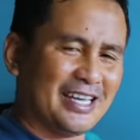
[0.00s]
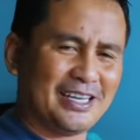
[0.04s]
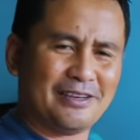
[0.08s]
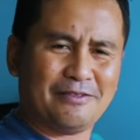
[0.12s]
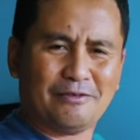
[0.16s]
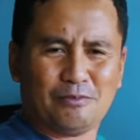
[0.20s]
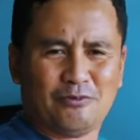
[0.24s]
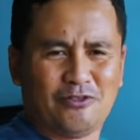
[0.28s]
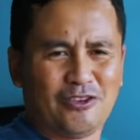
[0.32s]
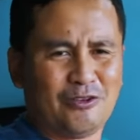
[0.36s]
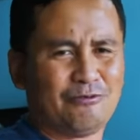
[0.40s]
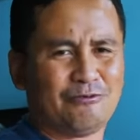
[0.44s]
like
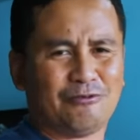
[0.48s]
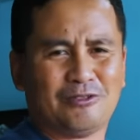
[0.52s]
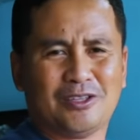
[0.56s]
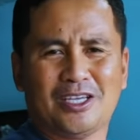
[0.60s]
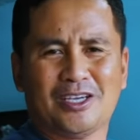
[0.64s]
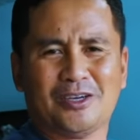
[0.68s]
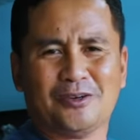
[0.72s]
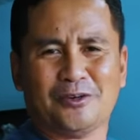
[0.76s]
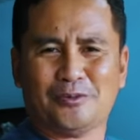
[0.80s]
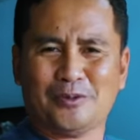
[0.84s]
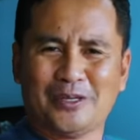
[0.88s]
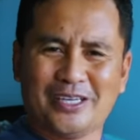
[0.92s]

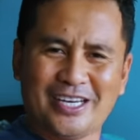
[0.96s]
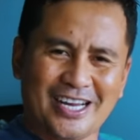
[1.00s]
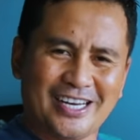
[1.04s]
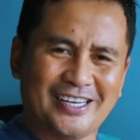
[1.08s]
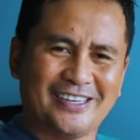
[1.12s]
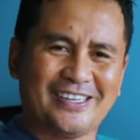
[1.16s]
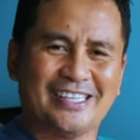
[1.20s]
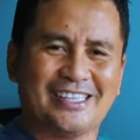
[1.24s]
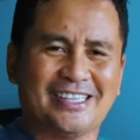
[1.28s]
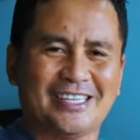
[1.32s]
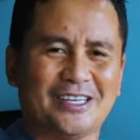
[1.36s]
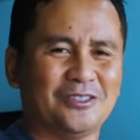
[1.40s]
50 or
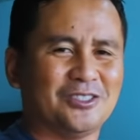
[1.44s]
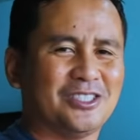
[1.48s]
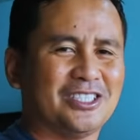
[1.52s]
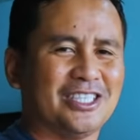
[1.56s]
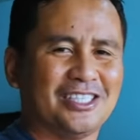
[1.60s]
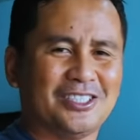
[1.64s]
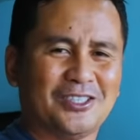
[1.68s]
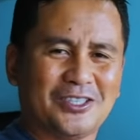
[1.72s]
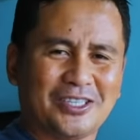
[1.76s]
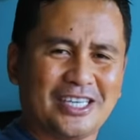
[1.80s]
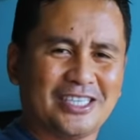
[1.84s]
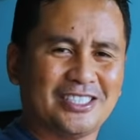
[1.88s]

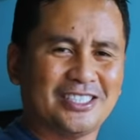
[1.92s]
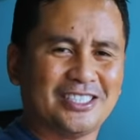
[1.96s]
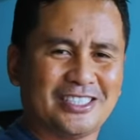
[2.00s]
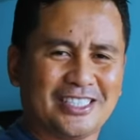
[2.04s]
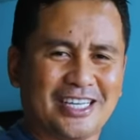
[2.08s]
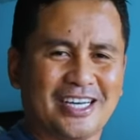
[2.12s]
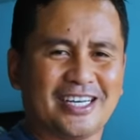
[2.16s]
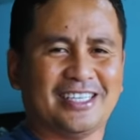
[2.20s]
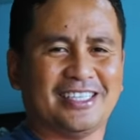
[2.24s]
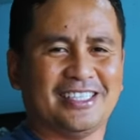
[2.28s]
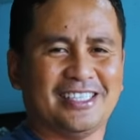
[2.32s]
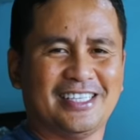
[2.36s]
100,000, you can
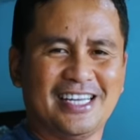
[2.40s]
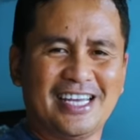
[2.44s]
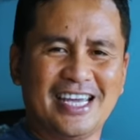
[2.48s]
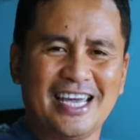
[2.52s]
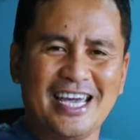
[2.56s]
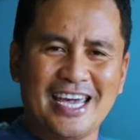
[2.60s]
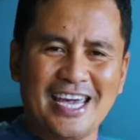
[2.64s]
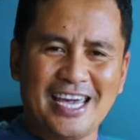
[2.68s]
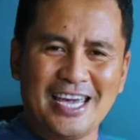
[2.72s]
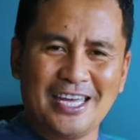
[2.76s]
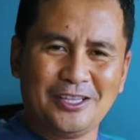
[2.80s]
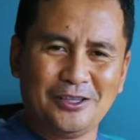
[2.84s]
start
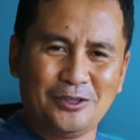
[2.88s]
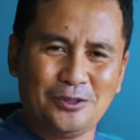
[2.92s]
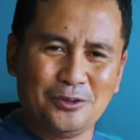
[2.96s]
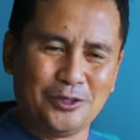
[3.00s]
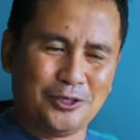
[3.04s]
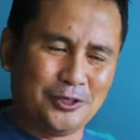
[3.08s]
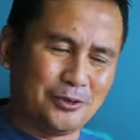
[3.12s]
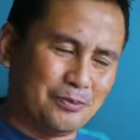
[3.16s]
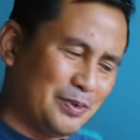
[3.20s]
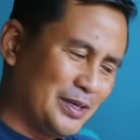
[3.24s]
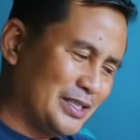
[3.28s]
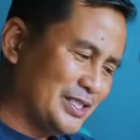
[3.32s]
and do
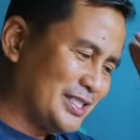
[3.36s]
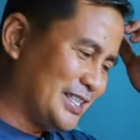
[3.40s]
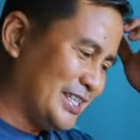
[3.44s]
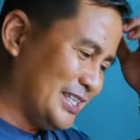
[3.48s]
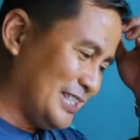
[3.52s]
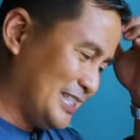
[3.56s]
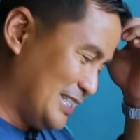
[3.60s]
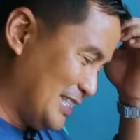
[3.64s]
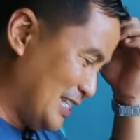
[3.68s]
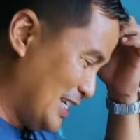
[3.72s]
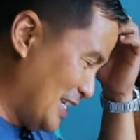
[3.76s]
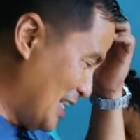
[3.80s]
your
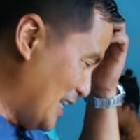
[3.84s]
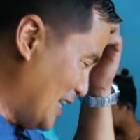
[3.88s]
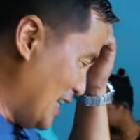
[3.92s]
business.